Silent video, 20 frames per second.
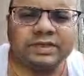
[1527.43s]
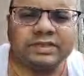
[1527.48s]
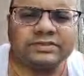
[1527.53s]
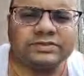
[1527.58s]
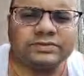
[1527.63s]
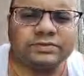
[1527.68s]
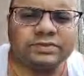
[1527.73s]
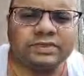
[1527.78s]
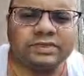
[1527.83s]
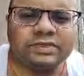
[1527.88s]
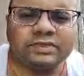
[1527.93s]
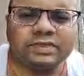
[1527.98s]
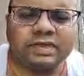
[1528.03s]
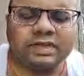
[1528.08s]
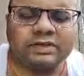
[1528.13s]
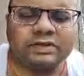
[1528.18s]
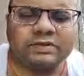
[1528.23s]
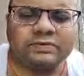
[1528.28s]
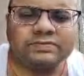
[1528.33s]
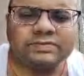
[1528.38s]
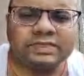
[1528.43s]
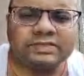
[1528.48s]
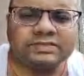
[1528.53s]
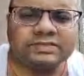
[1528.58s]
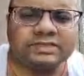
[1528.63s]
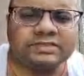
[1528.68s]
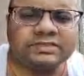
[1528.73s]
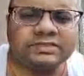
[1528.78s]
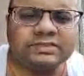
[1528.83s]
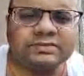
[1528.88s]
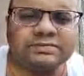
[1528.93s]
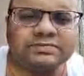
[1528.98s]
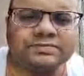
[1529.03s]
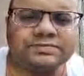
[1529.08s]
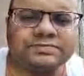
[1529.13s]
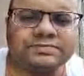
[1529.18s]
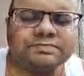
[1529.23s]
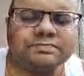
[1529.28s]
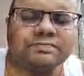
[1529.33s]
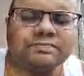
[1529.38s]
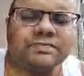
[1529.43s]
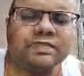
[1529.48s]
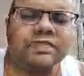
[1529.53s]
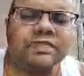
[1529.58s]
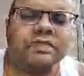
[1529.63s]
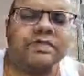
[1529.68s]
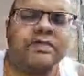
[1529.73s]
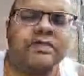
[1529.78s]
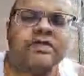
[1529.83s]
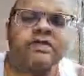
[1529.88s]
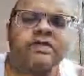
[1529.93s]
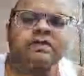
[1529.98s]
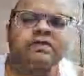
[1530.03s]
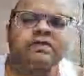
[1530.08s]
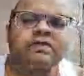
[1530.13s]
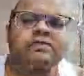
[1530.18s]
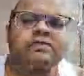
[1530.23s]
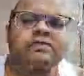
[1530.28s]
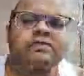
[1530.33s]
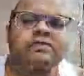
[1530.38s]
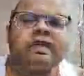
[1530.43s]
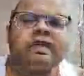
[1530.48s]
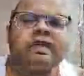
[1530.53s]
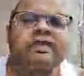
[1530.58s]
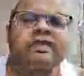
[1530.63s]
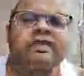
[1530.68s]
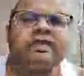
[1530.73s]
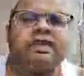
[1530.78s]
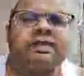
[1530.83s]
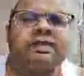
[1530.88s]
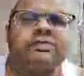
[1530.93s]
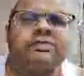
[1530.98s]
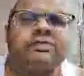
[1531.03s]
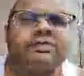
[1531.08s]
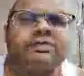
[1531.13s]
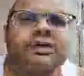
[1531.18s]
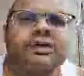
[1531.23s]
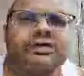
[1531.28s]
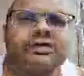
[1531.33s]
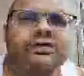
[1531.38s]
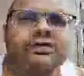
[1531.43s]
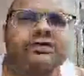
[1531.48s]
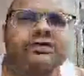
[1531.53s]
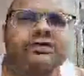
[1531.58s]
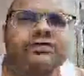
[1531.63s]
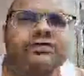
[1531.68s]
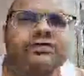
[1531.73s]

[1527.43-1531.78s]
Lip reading: soothing kind of sensation. Then I to the roof